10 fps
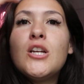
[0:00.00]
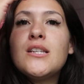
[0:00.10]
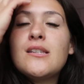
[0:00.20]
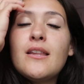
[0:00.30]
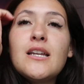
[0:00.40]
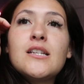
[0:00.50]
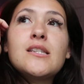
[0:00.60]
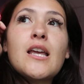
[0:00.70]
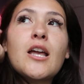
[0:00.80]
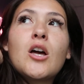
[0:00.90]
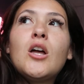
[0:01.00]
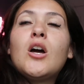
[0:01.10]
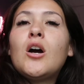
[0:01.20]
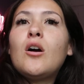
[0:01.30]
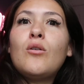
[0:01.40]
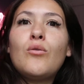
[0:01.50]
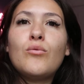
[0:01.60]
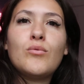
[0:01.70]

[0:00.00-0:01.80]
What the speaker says: It's not that it's like, oh,